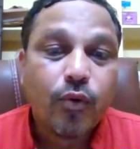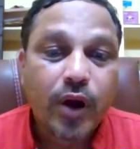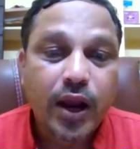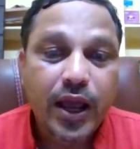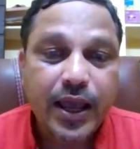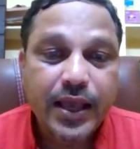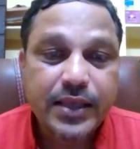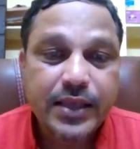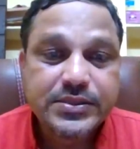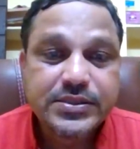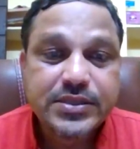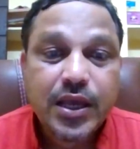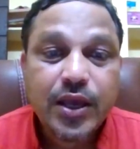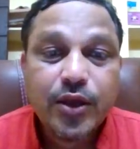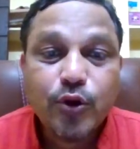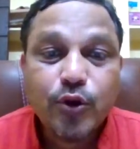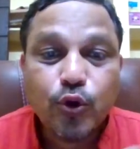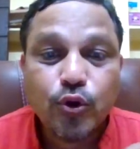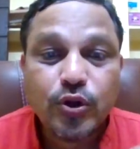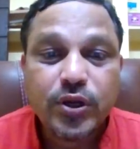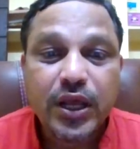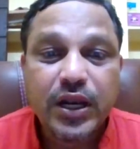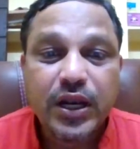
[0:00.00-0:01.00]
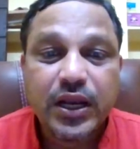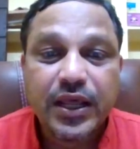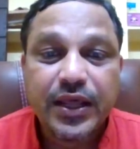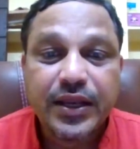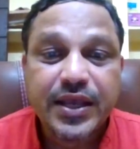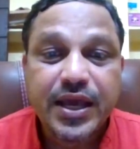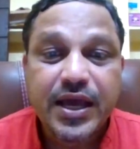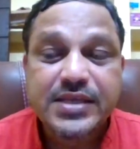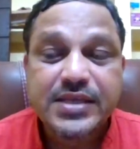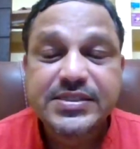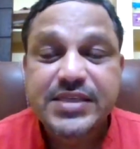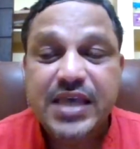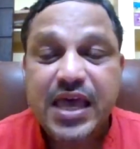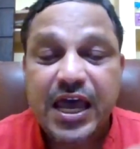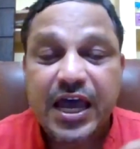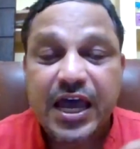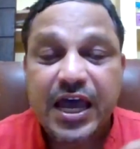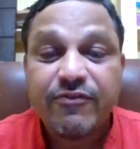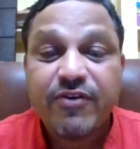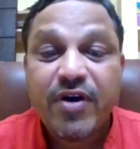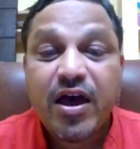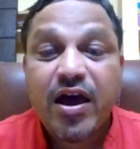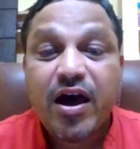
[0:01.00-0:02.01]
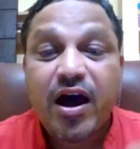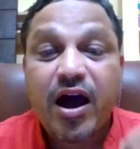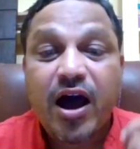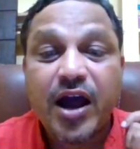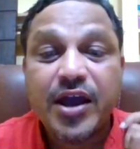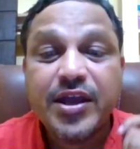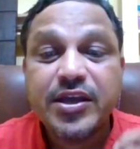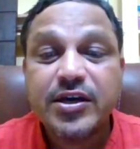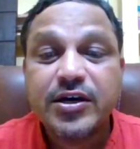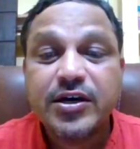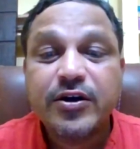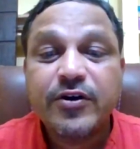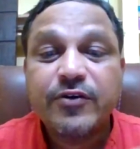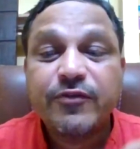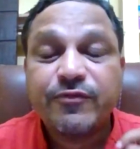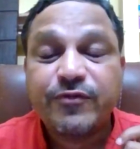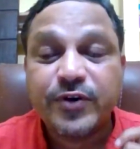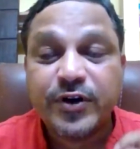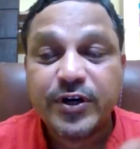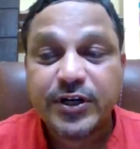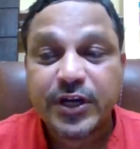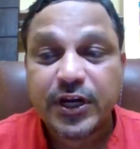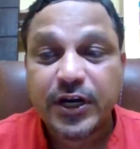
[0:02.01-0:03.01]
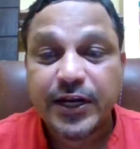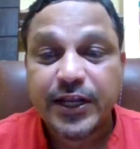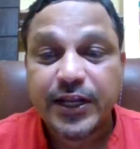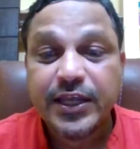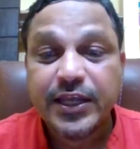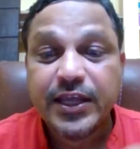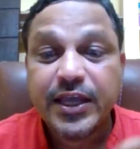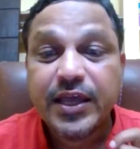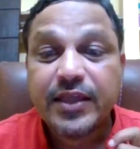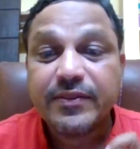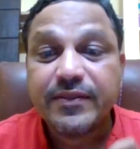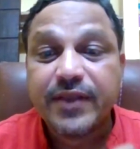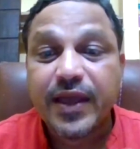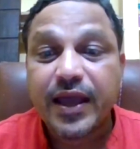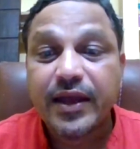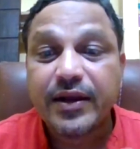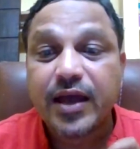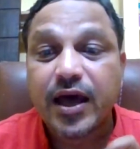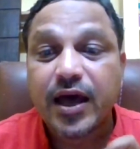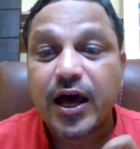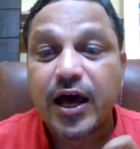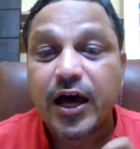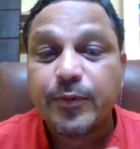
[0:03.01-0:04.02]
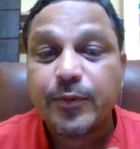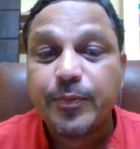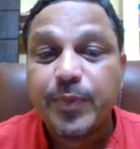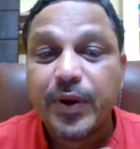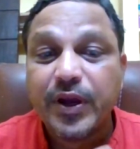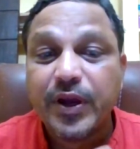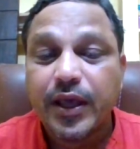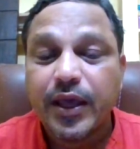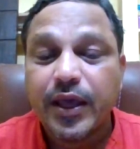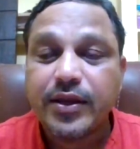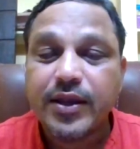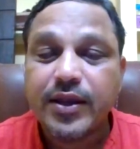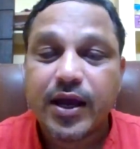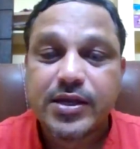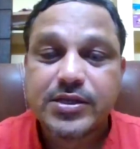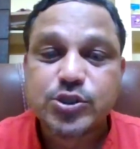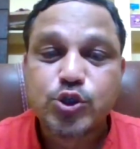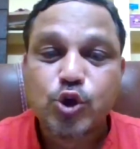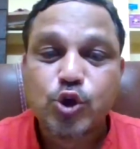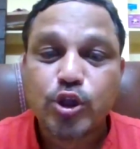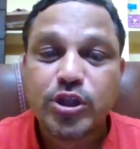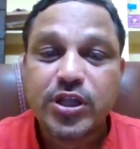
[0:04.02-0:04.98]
whereas rural areas have higher fertility than urban areas.